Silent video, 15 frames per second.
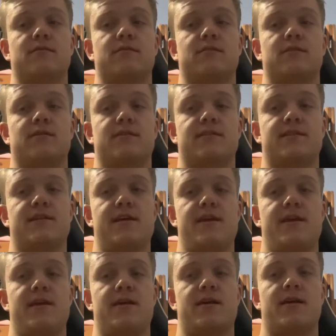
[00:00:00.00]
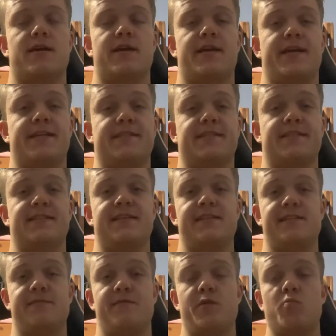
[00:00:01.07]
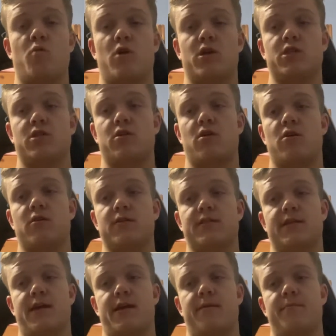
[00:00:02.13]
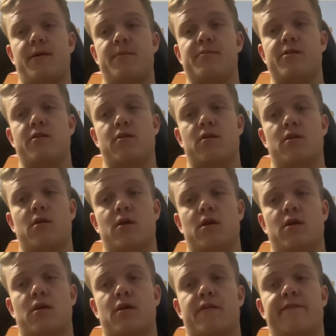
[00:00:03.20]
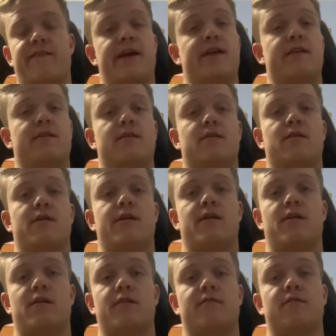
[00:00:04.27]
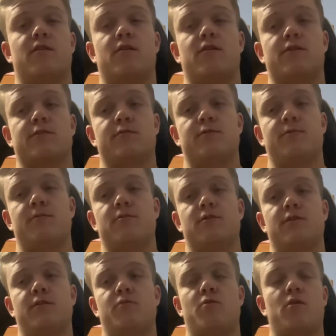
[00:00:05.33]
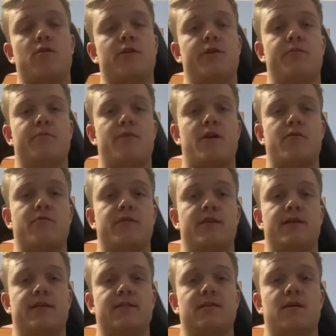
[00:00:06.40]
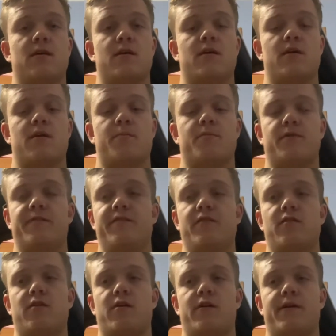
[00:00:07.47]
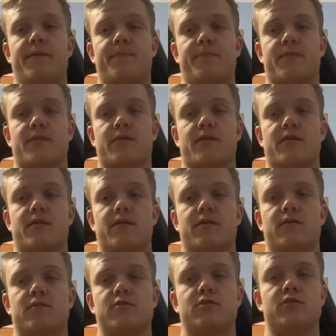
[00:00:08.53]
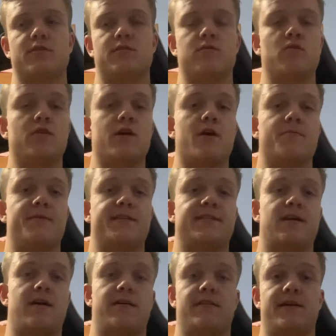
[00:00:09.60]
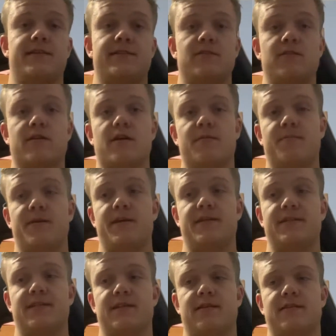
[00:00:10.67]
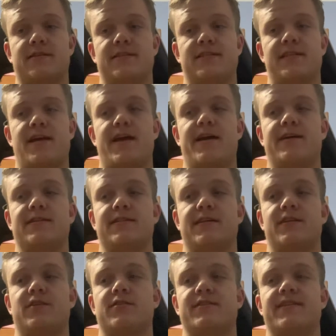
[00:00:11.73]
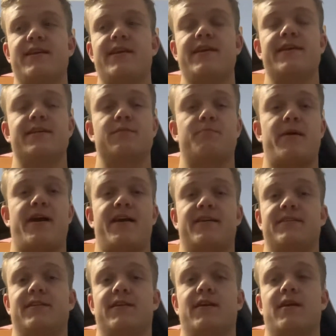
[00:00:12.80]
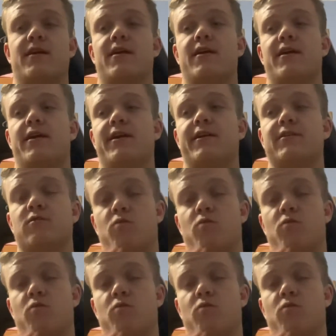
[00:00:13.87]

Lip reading: to see his assists. If you watch the Hawks game, maybe you're a fan of the Hawks, which most of you are, and you know this. But if you're not, just look up his highlights, look up his stats, and see his passing. It's a